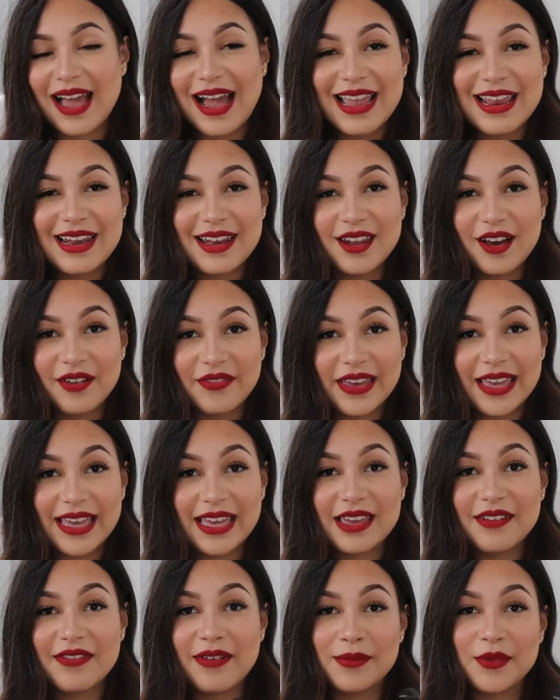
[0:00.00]
I love
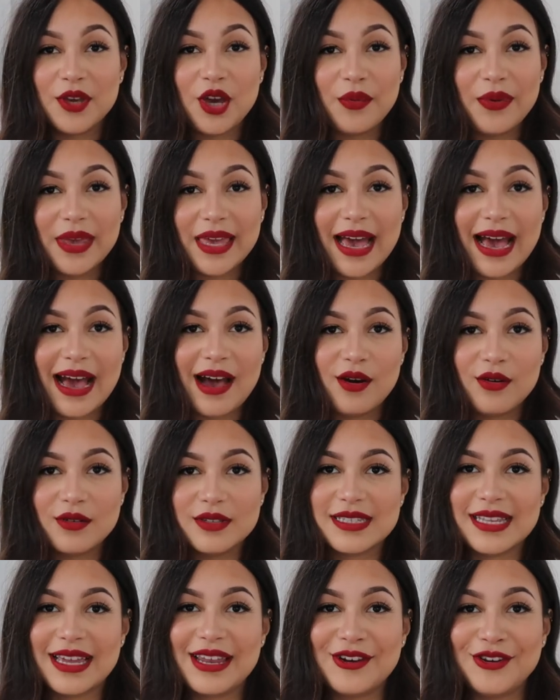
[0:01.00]
it. If I'm going
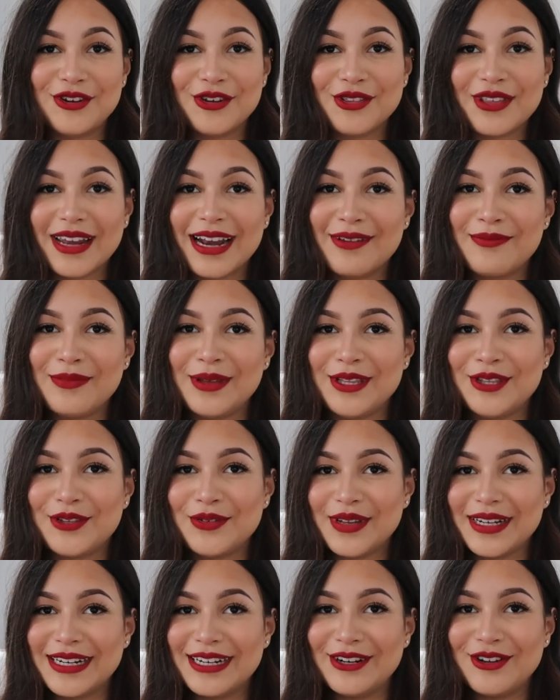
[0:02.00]
out, not that I've been
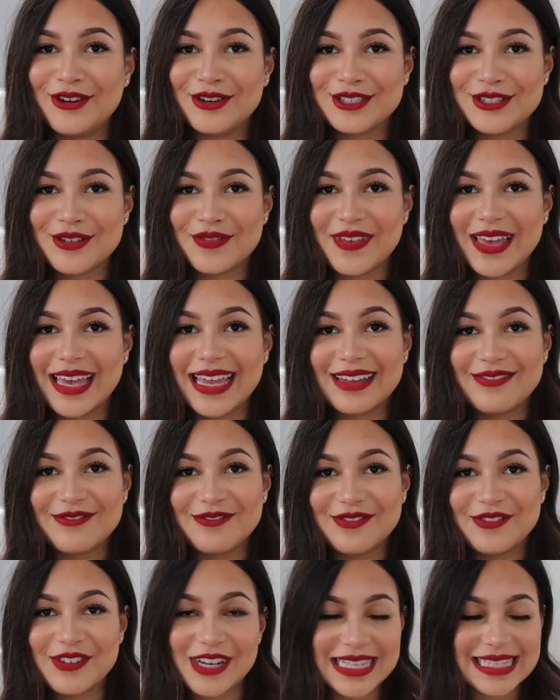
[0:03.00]
doing a lot of it
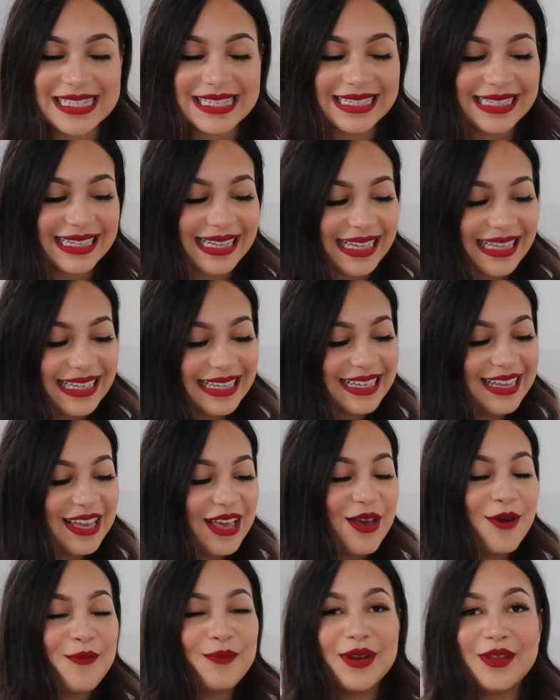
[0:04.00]
recently,
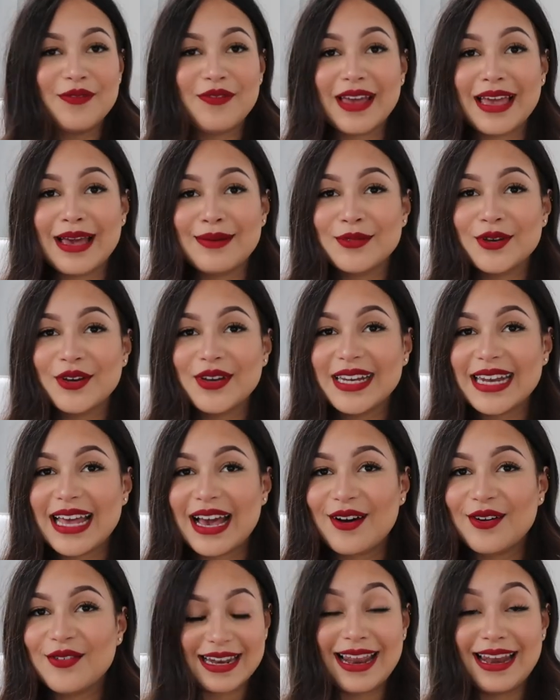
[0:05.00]
but if I am going
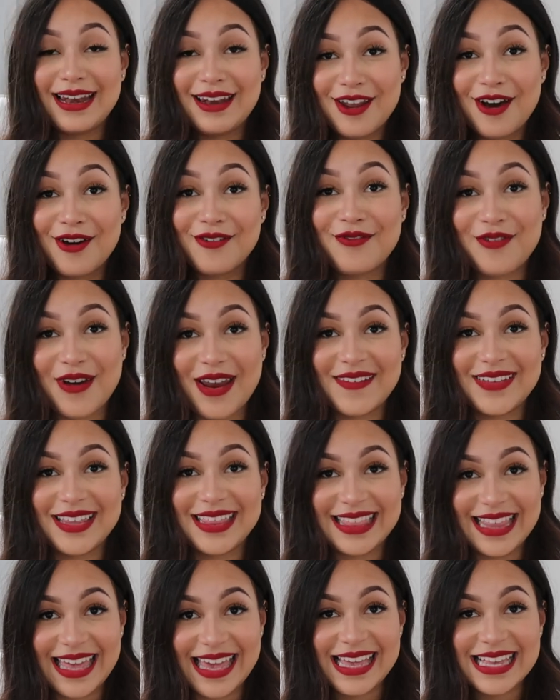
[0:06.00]
out, and I love
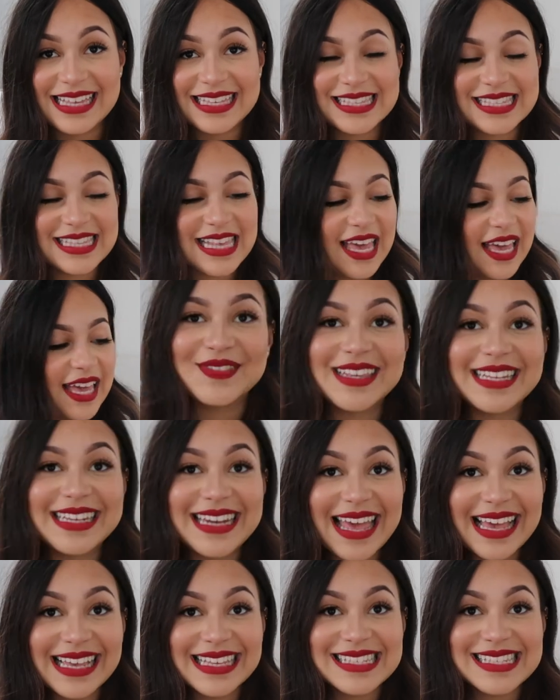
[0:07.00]
wearing this. The
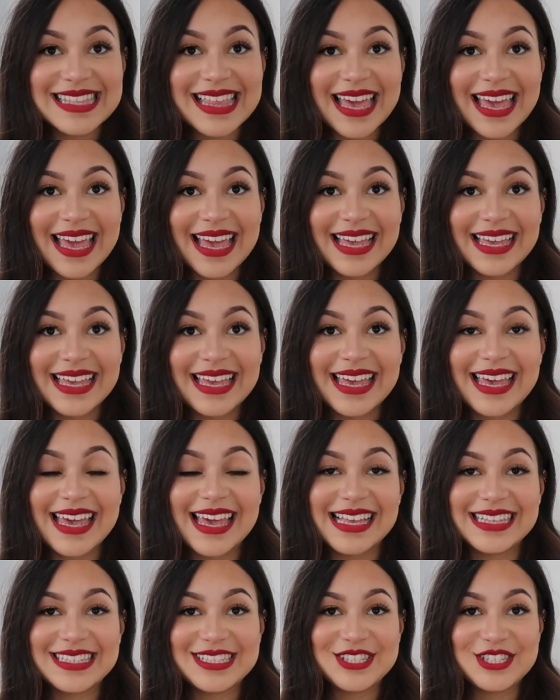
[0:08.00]
next thing
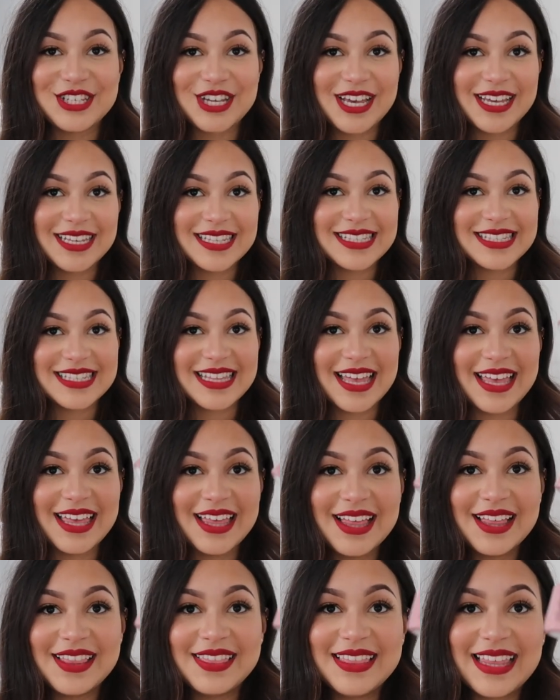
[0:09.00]
is just
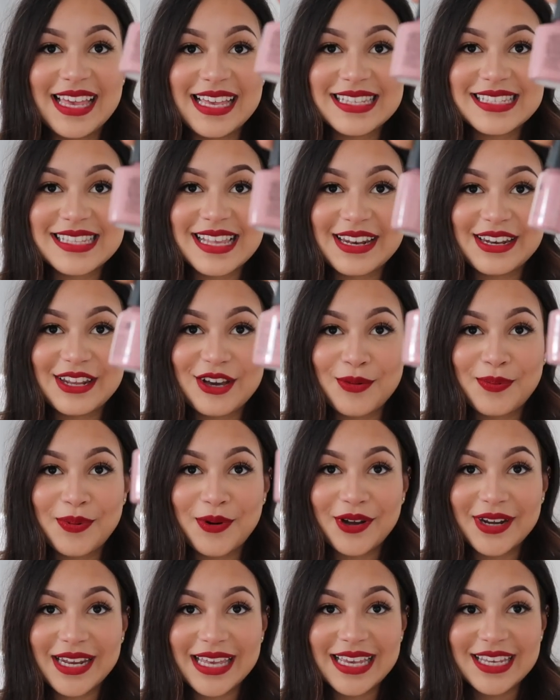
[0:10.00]
this nail
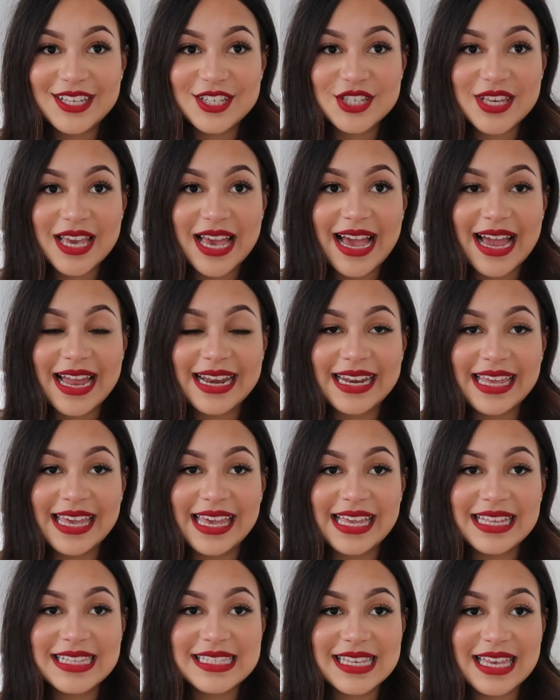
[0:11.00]
polish, and
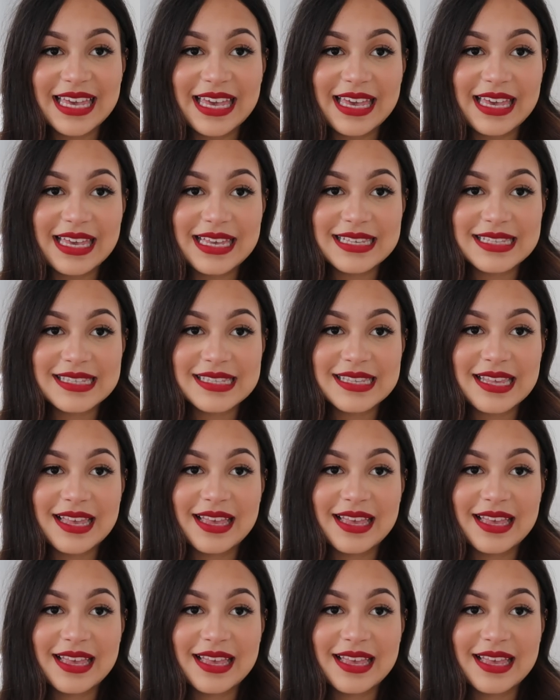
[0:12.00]
it is